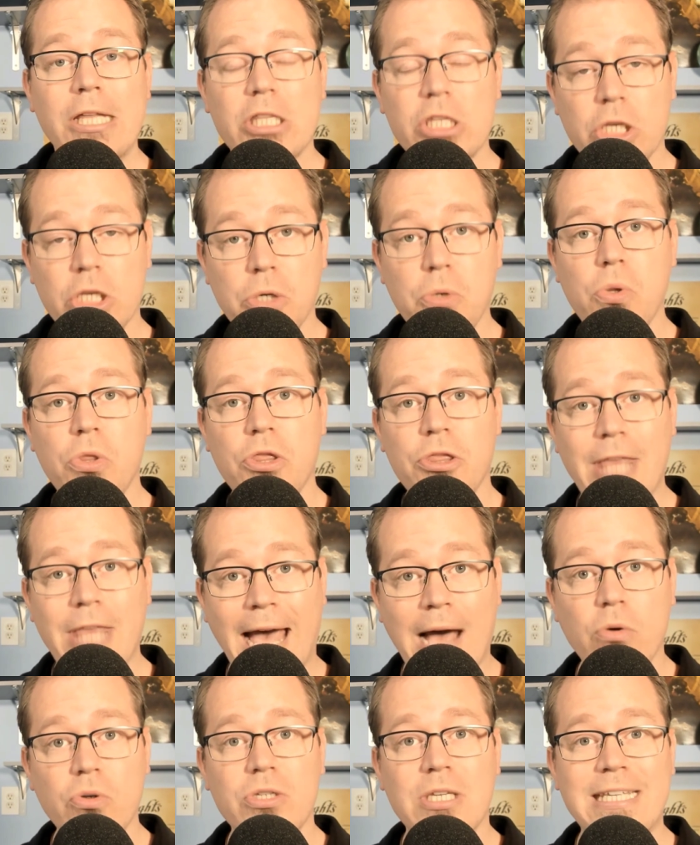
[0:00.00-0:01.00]

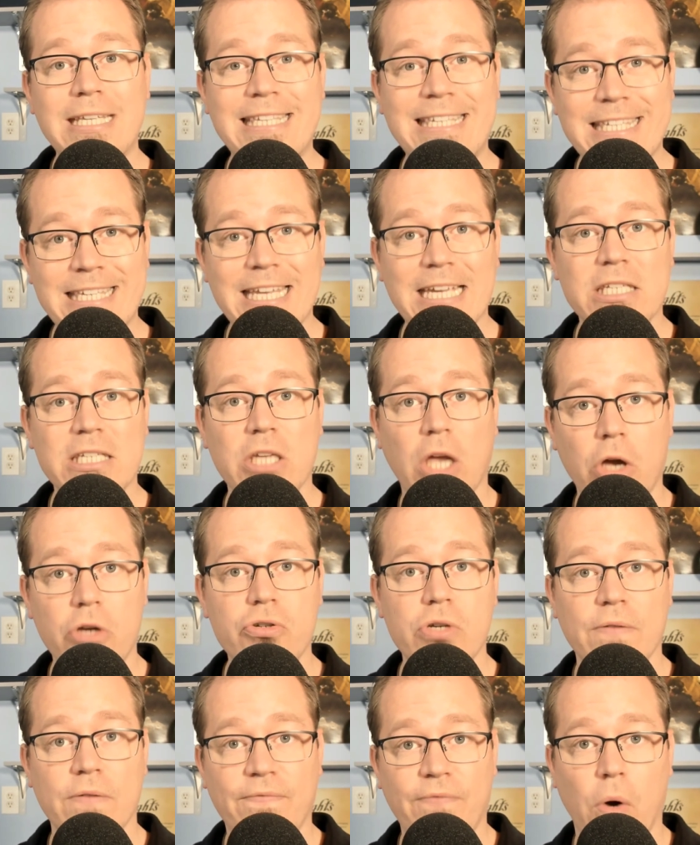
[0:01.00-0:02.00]

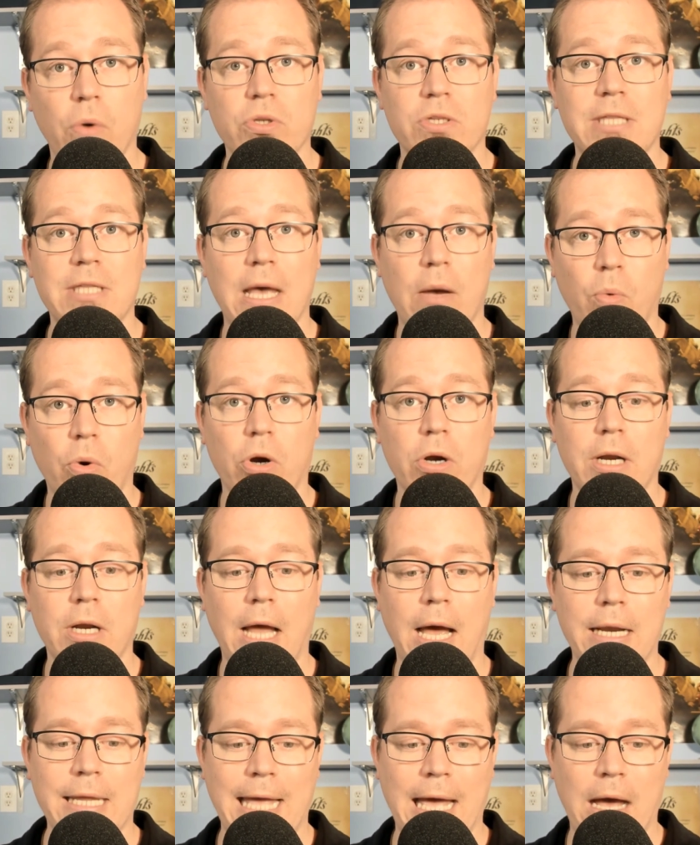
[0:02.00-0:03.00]
2,600 votes that were
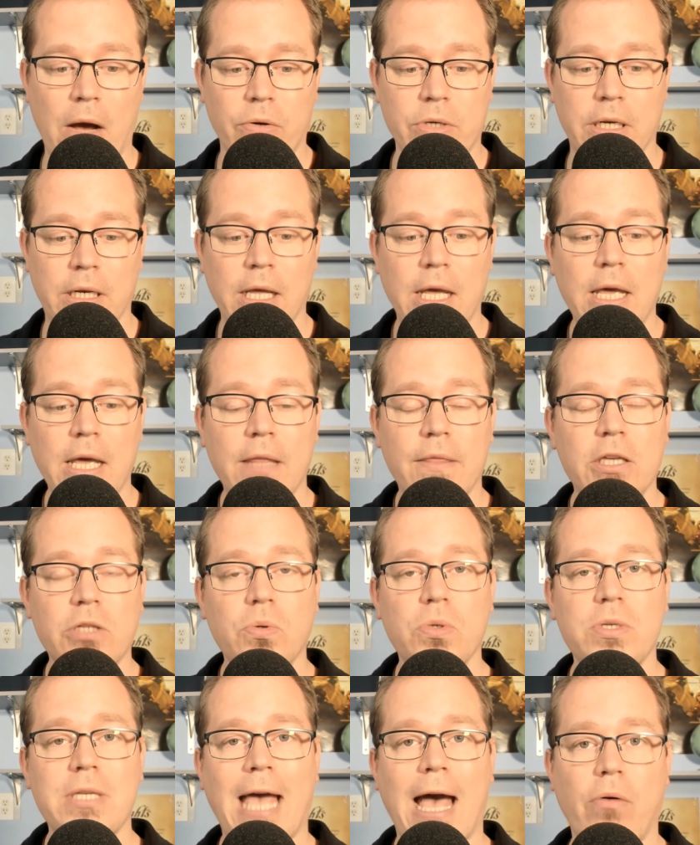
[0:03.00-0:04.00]
not counted. This
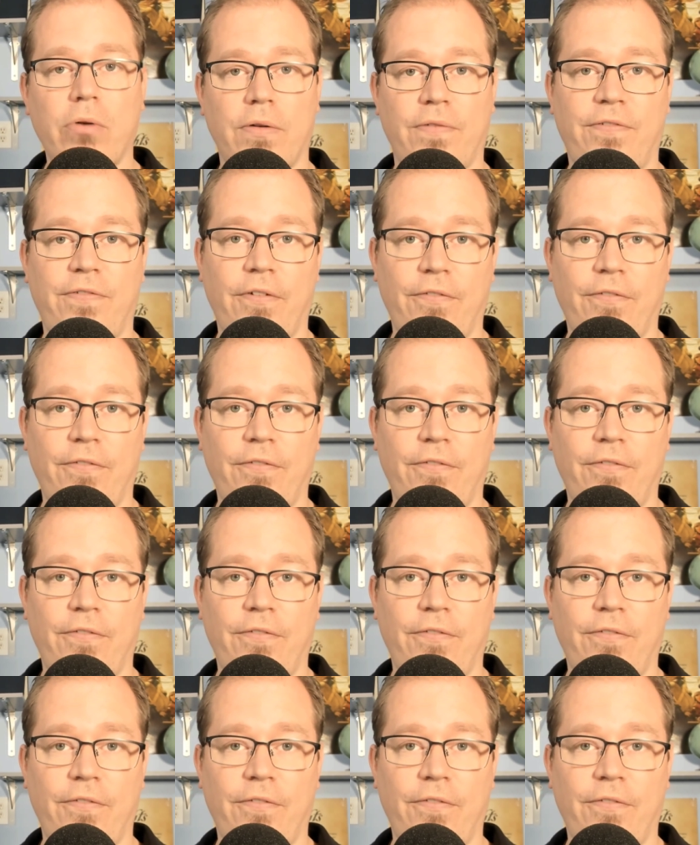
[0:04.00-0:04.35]
was out of